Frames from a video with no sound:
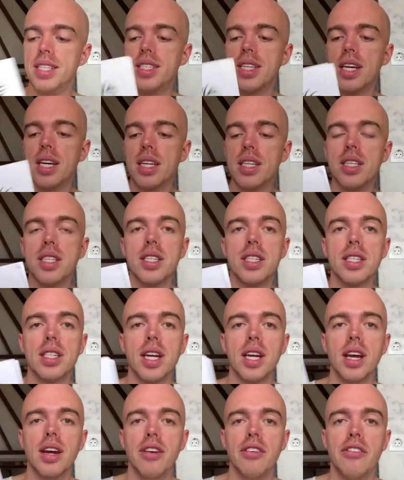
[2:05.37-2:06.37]
does
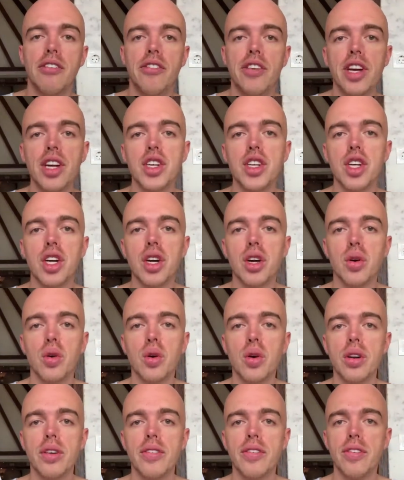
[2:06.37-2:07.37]
feature
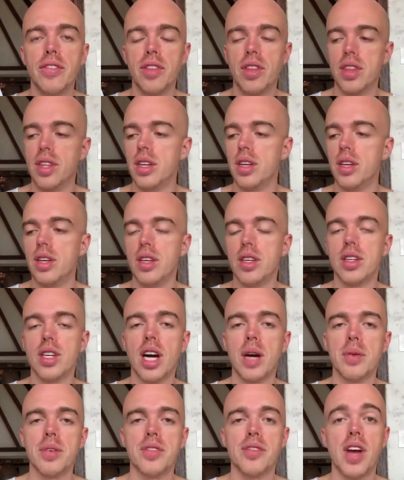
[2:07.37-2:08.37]
all of the
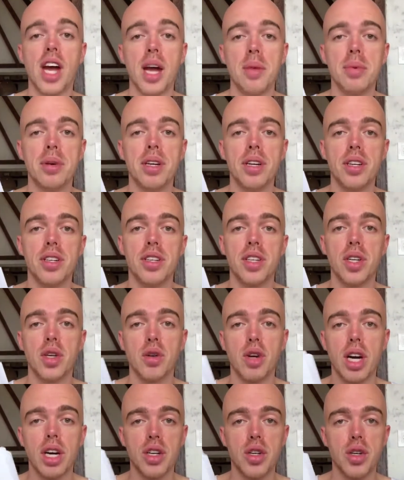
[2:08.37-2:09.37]
types of happiness and
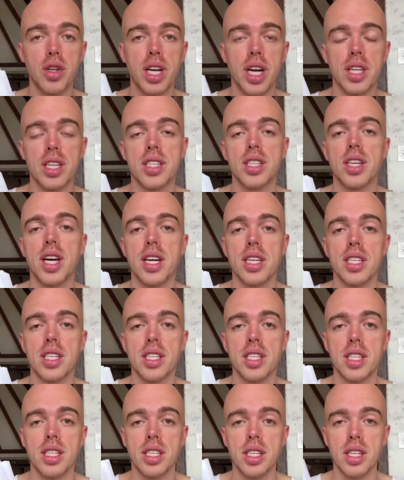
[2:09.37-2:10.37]
gratitude
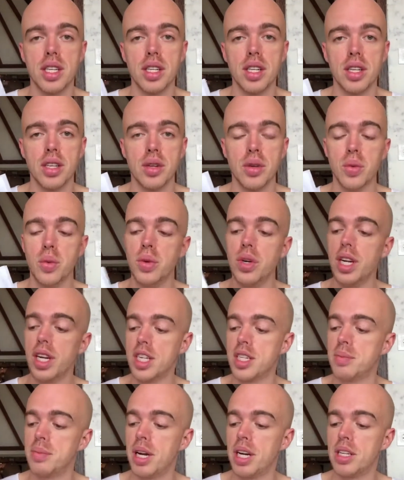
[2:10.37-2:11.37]
exercises that you would
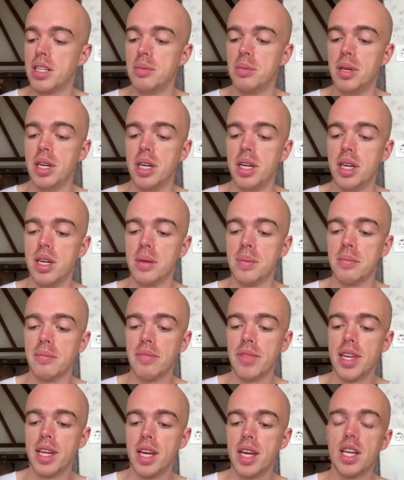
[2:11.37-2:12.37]
expect to be
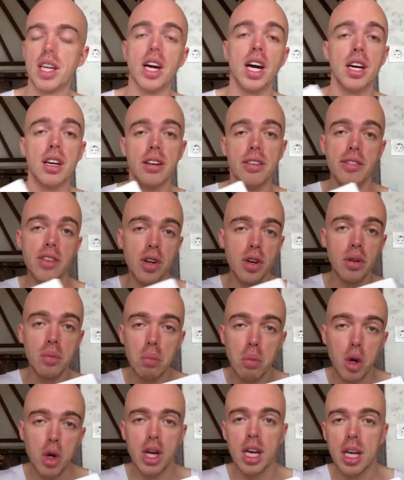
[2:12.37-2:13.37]
kind of, you know,
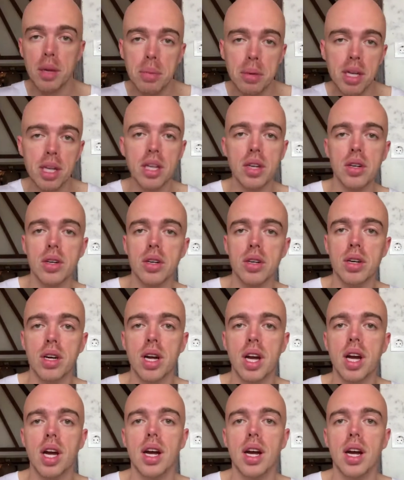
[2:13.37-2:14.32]
more hippie or